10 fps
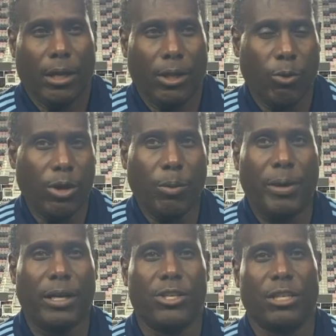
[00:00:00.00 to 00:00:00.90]
the real
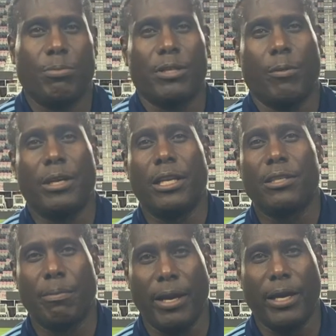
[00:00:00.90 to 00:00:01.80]
big adjustments that we needed
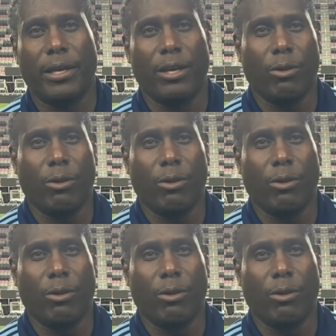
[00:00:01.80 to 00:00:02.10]
to make.